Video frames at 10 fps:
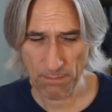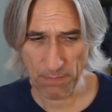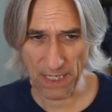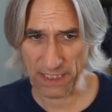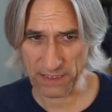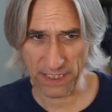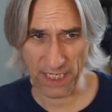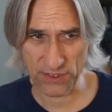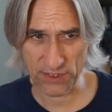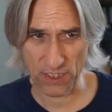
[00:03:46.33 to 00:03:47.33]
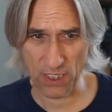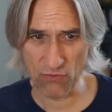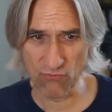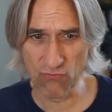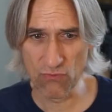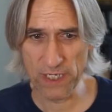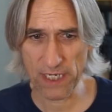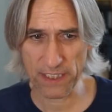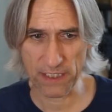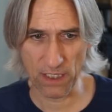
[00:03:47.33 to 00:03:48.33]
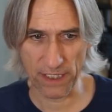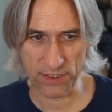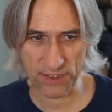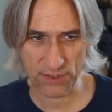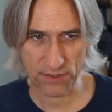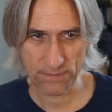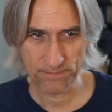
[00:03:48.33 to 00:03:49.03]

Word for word: black gets a really nice